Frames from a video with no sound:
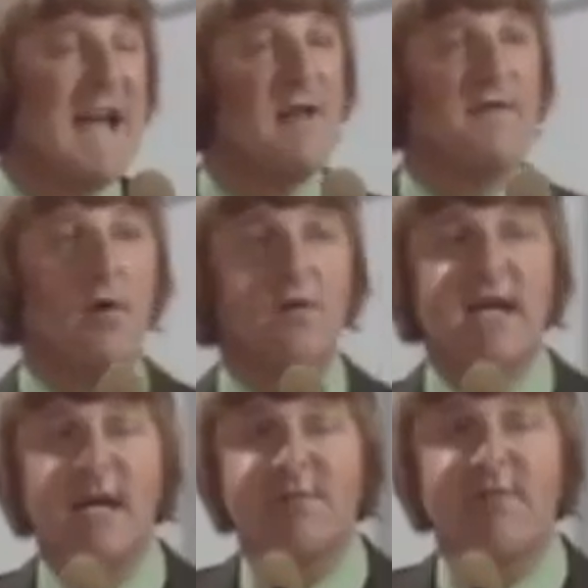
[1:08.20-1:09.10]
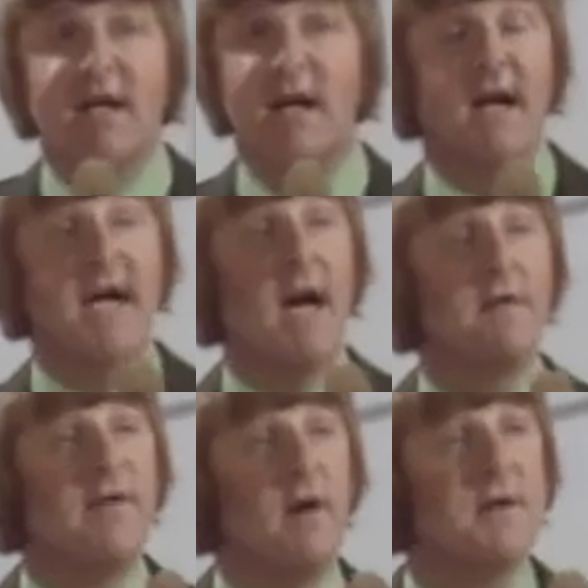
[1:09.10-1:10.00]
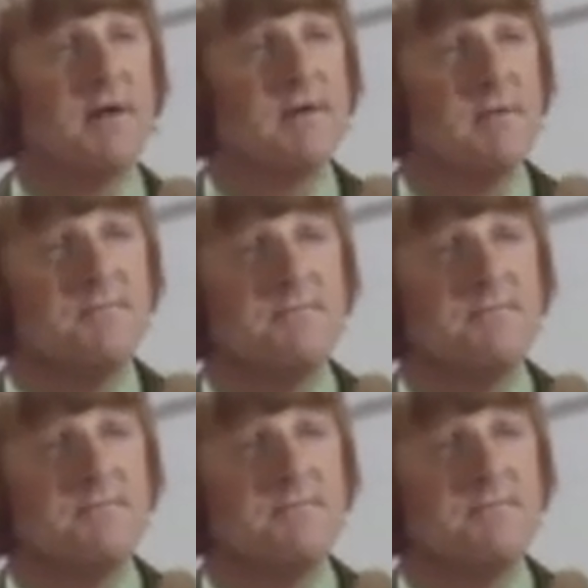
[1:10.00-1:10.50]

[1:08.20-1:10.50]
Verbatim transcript: telephone keeps ringing and I can't find it.